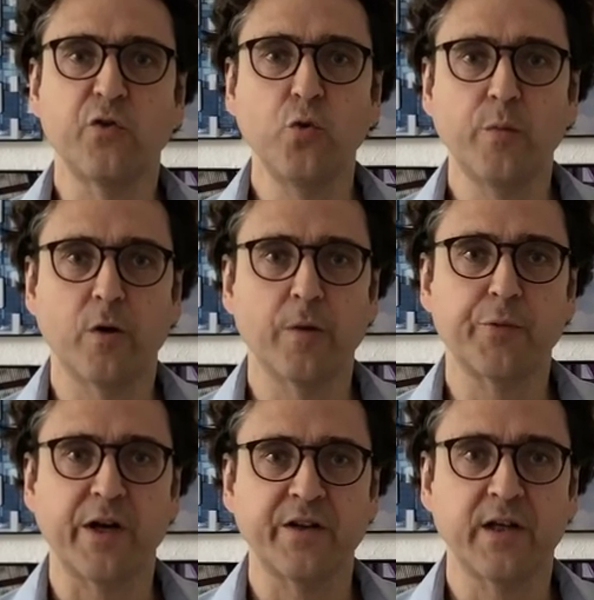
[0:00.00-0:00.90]
two more
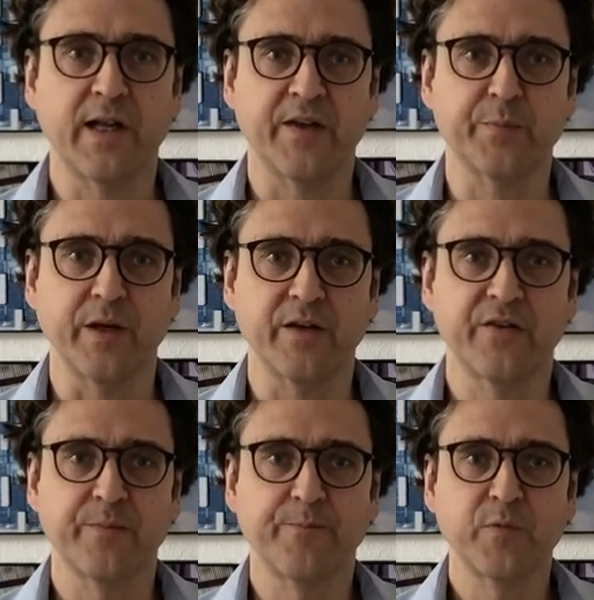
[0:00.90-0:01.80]
practical
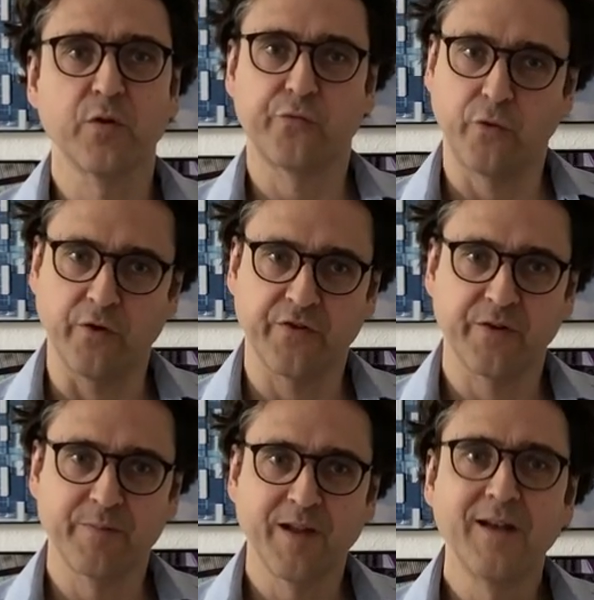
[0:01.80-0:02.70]
aspects. First,
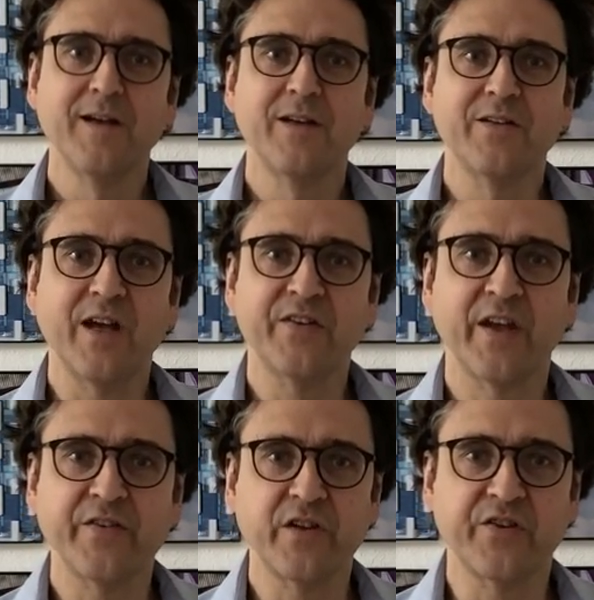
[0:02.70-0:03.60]
Tess
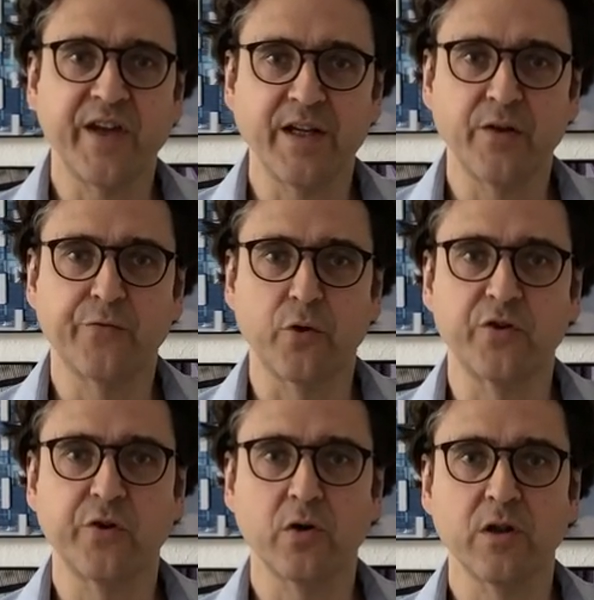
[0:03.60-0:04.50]
has decided for a
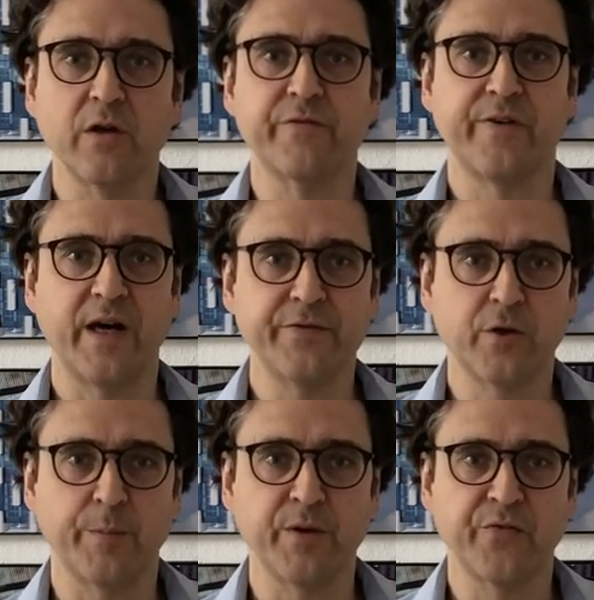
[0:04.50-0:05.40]
total of five
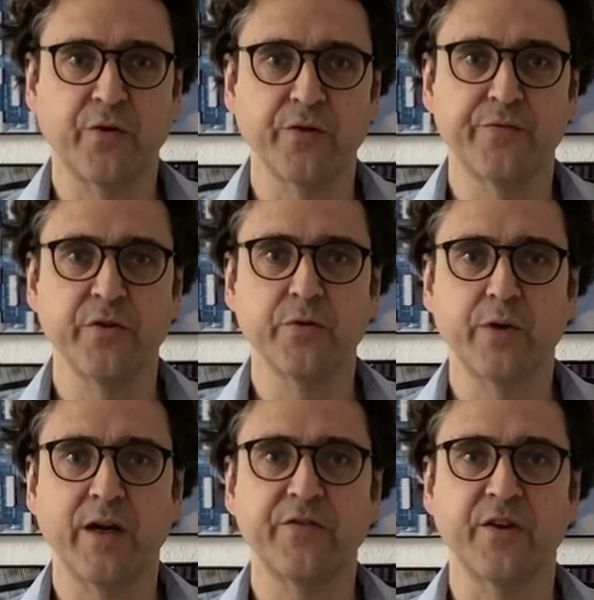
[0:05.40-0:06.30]
copies for the
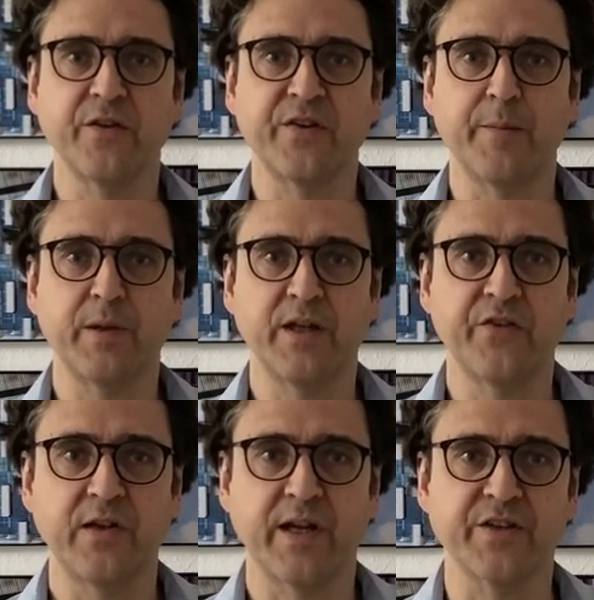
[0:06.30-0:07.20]
photographs in the template
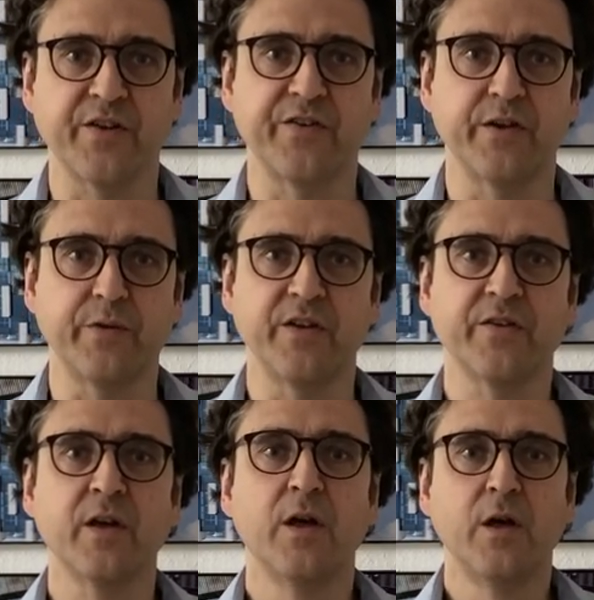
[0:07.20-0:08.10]
selection series,
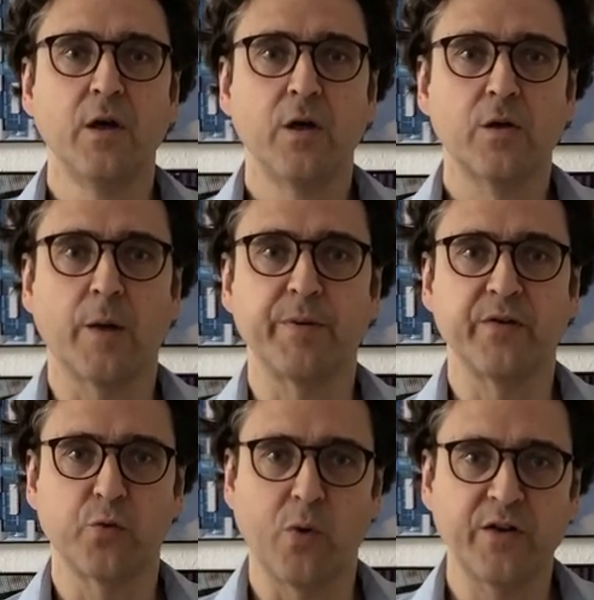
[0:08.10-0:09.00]

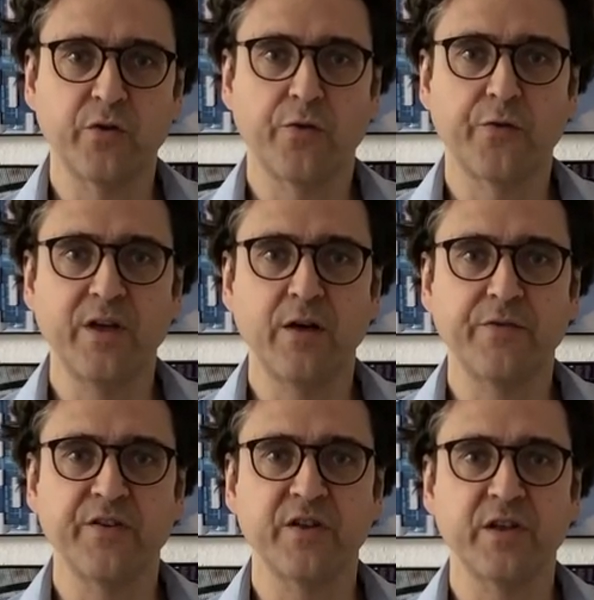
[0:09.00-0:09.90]
Copies 1 to 3 of
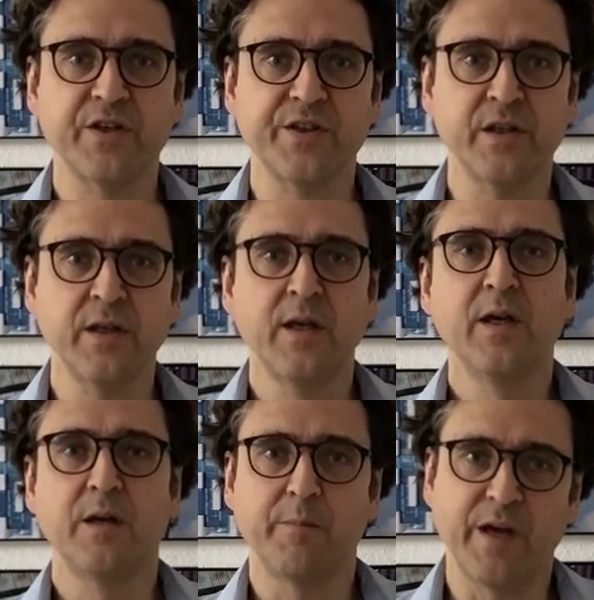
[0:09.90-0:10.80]
this edition
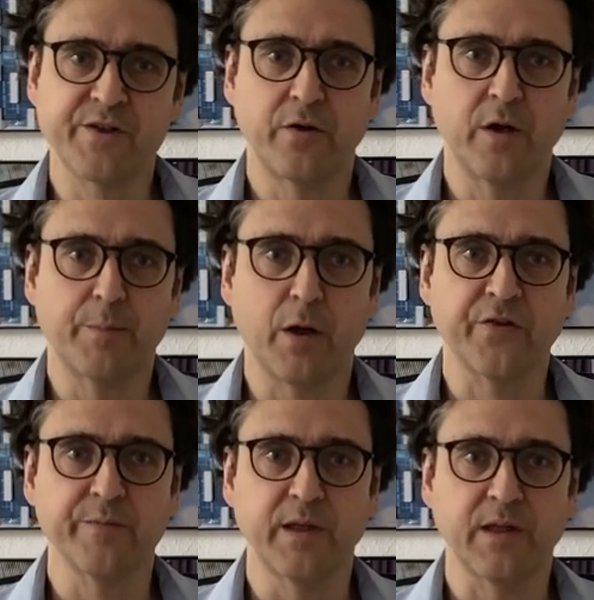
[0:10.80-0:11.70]
measure
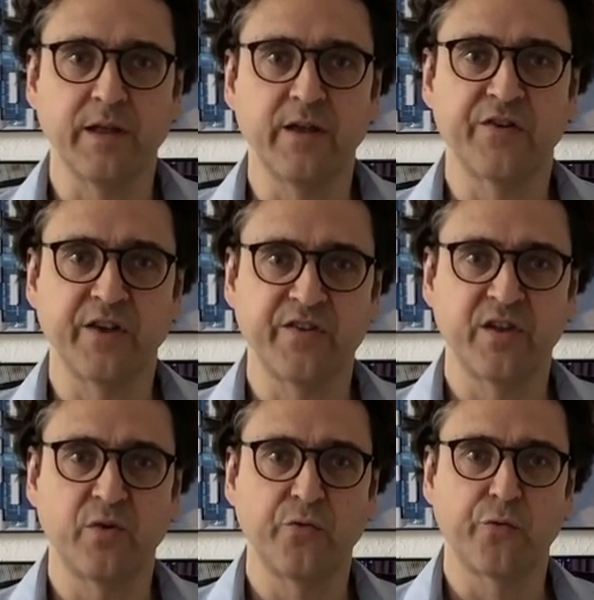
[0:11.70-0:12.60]
approximately 60
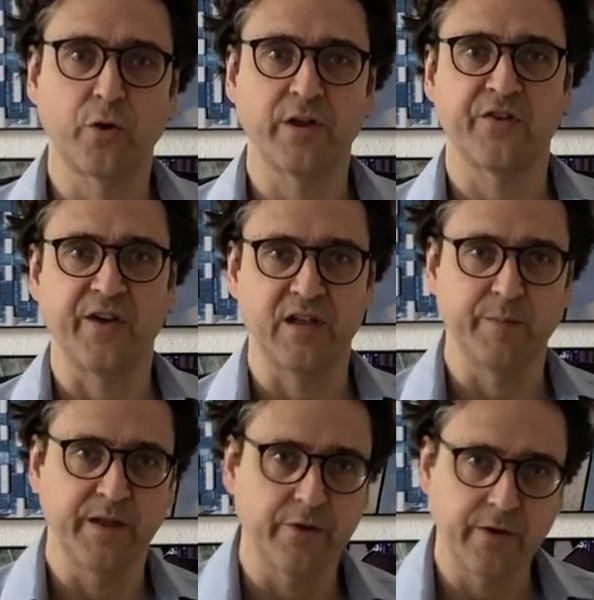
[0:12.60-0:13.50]
to 40
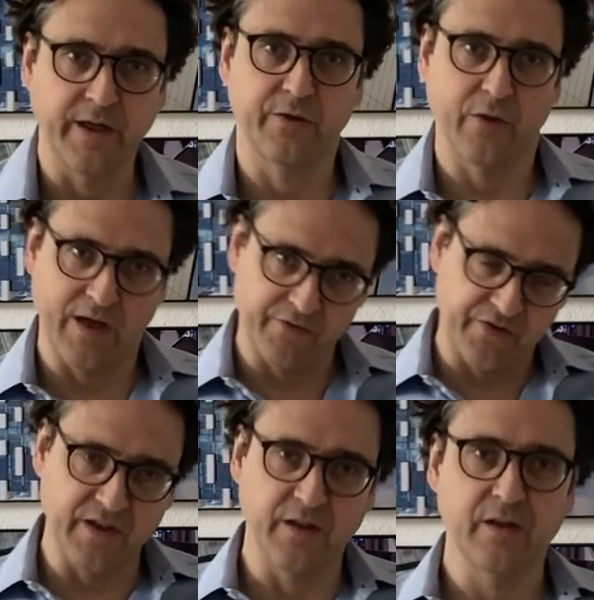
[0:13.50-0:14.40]
centimeter and you have
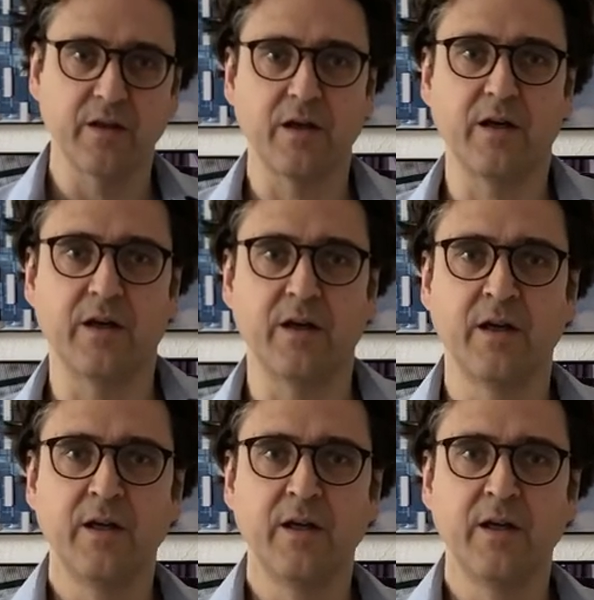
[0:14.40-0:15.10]
seen uh,